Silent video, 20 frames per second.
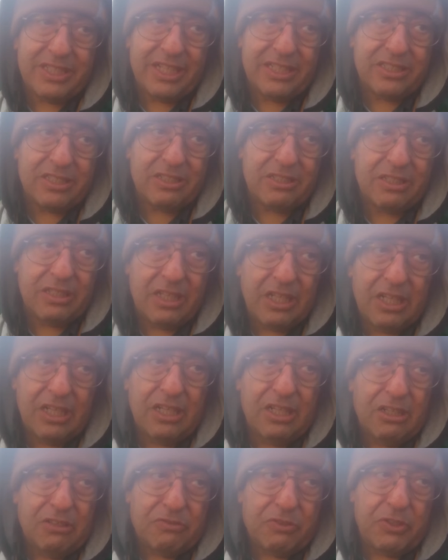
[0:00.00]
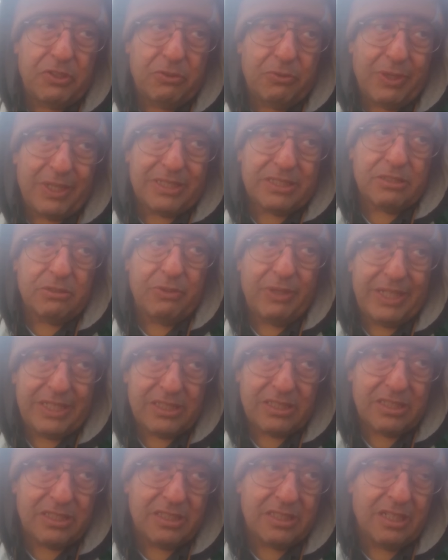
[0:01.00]
center for the
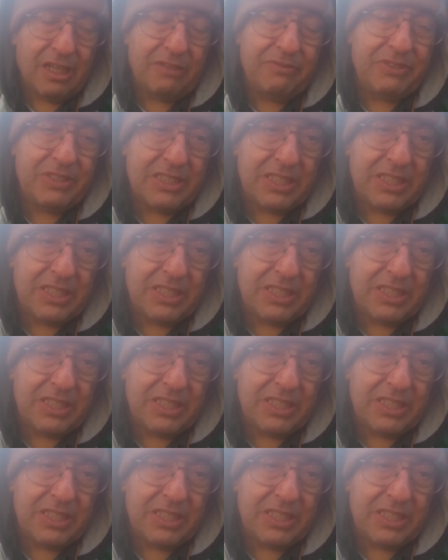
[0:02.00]
restoration of